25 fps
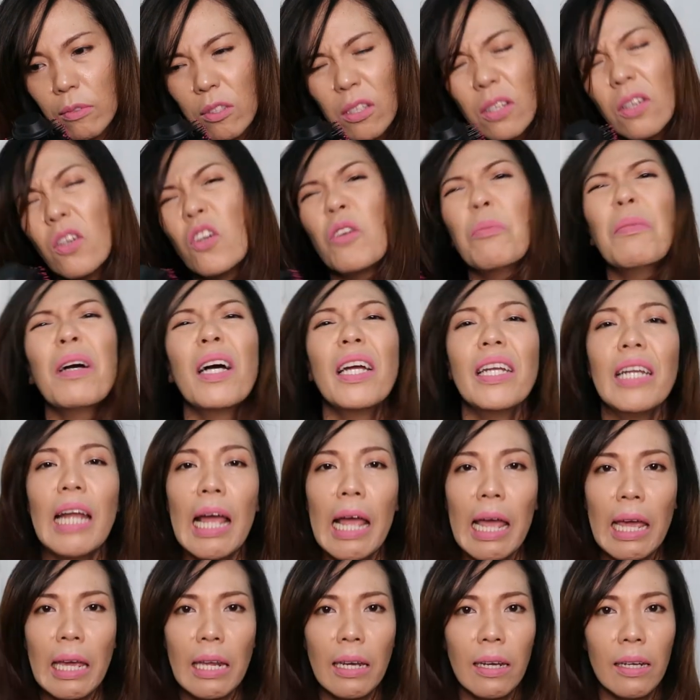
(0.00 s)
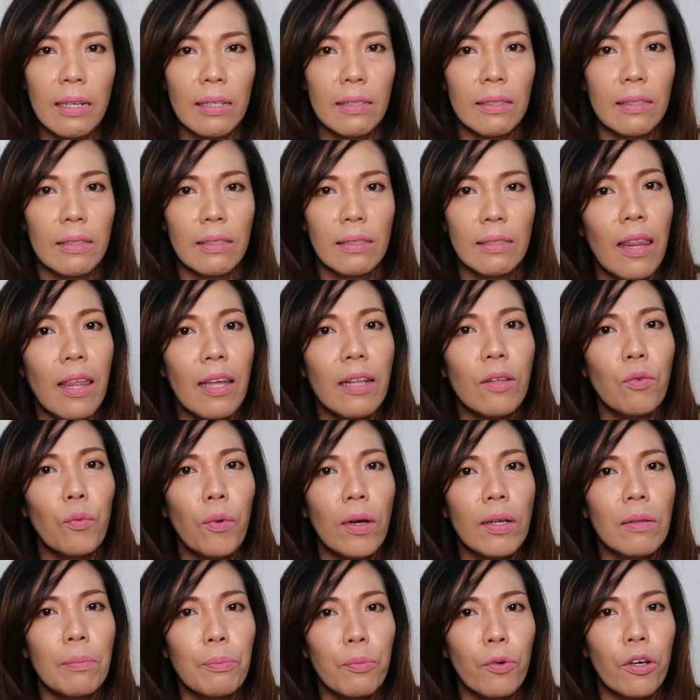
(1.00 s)
Siguro mga 9. At that
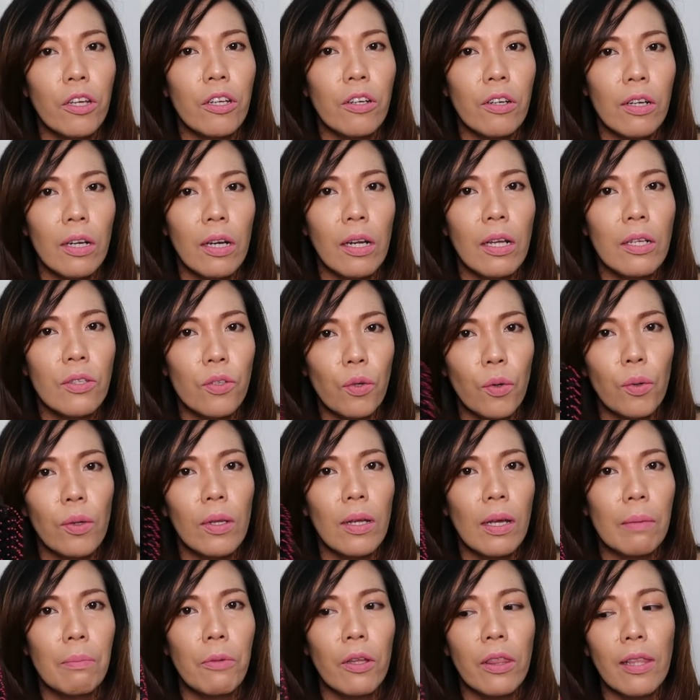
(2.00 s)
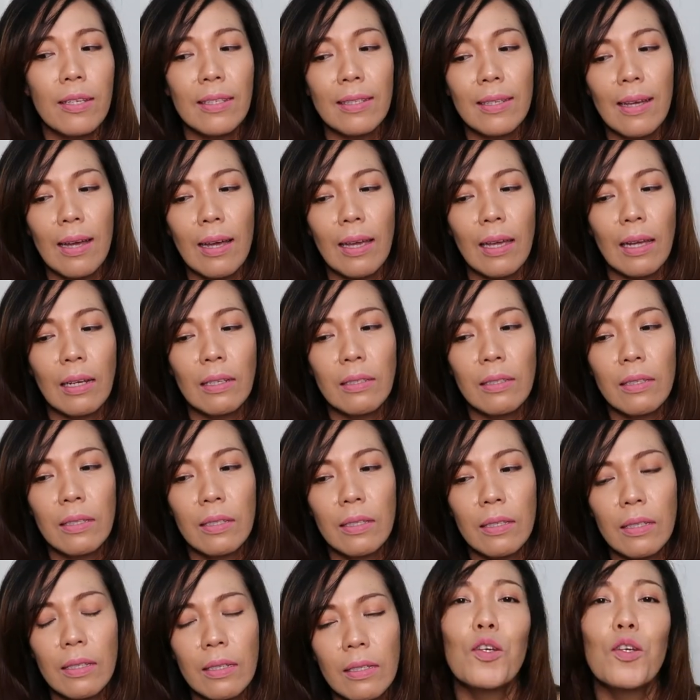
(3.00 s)
1 point really is only about the size.